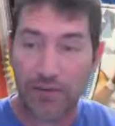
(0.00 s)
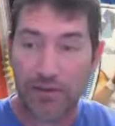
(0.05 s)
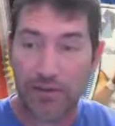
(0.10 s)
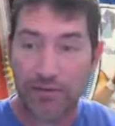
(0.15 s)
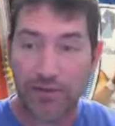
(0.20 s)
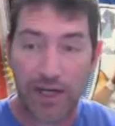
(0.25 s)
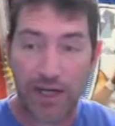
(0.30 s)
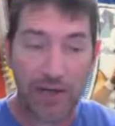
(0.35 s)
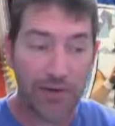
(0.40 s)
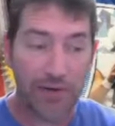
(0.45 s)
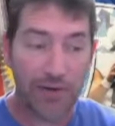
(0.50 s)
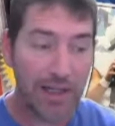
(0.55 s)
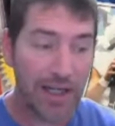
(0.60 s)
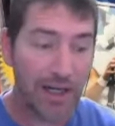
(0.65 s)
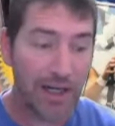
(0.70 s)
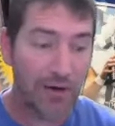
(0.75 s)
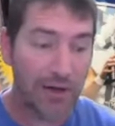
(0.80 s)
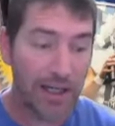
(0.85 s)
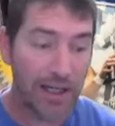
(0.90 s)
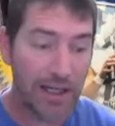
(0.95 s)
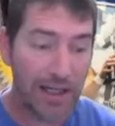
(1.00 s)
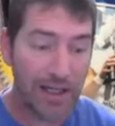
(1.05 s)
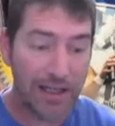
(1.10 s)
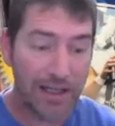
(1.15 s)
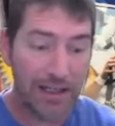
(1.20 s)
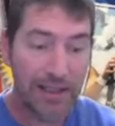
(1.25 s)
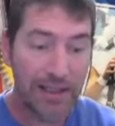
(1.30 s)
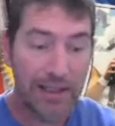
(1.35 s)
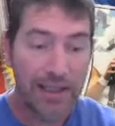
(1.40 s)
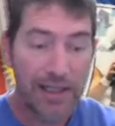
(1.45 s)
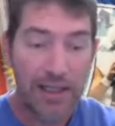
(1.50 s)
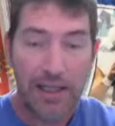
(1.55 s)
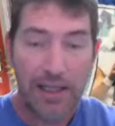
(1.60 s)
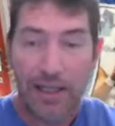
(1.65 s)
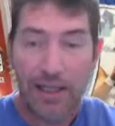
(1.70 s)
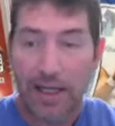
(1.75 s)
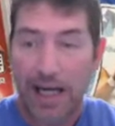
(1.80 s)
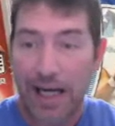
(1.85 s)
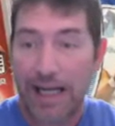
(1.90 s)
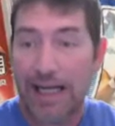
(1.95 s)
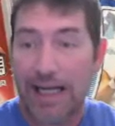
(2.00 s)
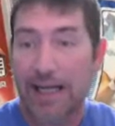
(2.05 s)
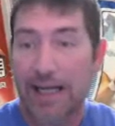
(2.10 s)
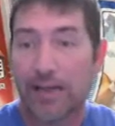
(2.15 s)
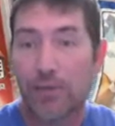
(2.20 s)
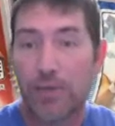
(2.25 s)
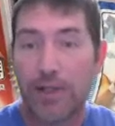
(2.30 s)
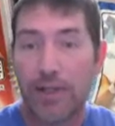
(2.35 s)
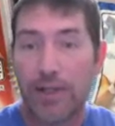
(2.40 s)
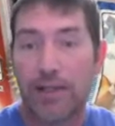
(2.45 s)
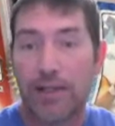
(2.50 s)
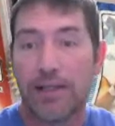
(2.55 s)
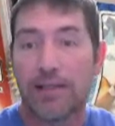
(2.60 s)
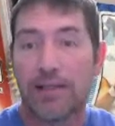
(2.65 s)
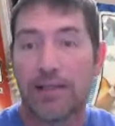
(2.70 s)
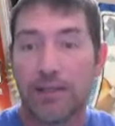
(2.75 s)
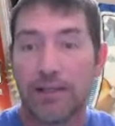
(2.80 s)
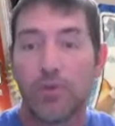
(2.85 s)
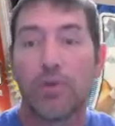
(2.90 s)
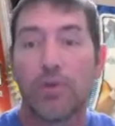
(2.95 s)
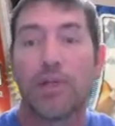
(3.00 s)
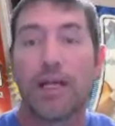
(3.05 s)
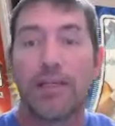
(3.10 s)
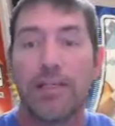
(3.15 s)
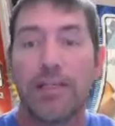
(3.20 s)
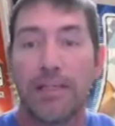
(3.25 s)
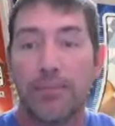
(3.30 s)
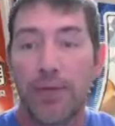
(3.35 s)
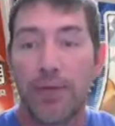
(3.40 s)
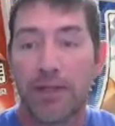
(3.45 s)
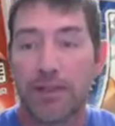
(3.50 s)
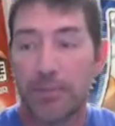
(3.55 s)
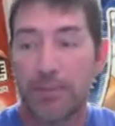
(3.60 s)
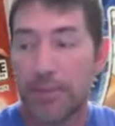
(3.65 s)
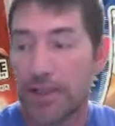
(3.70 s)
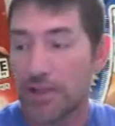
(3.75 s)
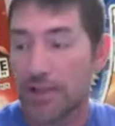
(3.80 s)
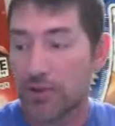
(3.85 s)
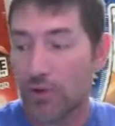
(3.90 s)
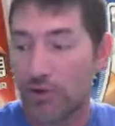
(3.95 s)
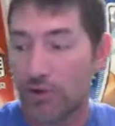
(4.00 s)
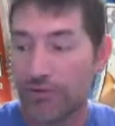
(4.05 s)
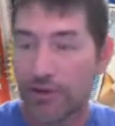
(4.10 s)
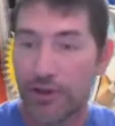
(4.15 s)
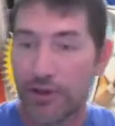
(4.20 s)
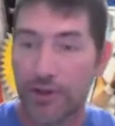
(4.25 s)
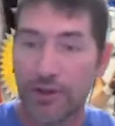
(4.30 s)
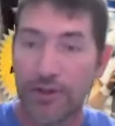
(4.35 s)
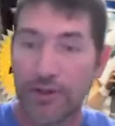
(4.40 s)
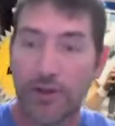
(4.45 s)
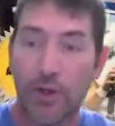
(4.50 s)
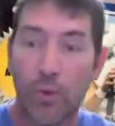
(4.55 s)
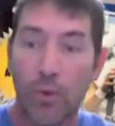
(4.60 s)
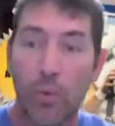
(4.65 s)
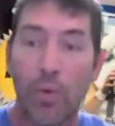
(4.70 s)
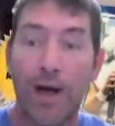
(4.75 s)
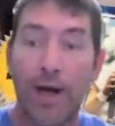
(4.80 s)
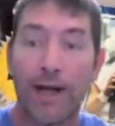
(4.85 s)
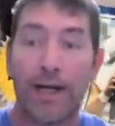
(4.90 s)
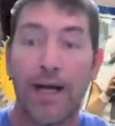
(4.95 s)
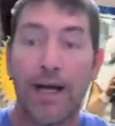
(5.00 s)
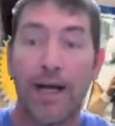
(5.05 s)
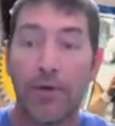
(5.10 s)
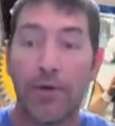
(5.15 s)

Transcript: to find right now, and I got three of these. These were $19 a piece, so I figured, why not,